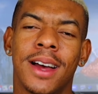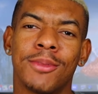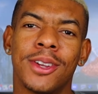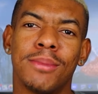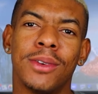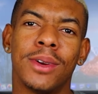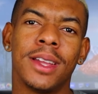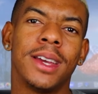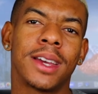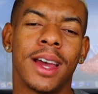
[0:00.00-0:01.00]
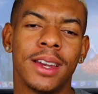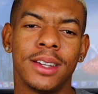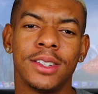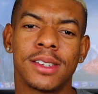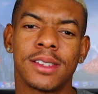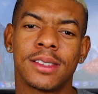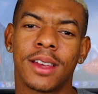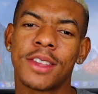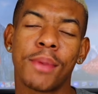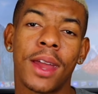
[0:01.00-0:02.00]
I'm going to be really kind of just
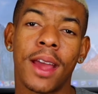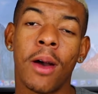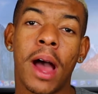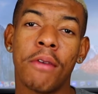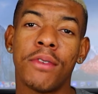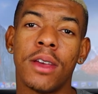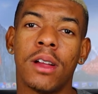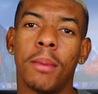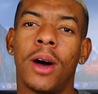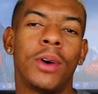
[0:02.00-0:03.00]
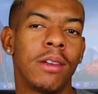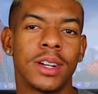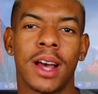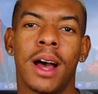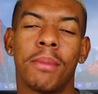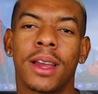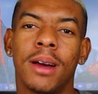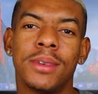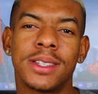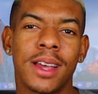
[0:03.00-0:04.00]
explaining how I feel about whatever topic
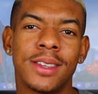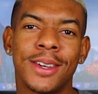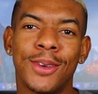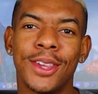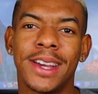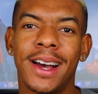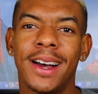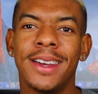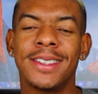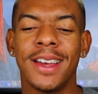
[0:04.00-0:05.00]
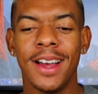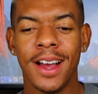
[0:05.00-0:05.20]
I'm discussing with you guys.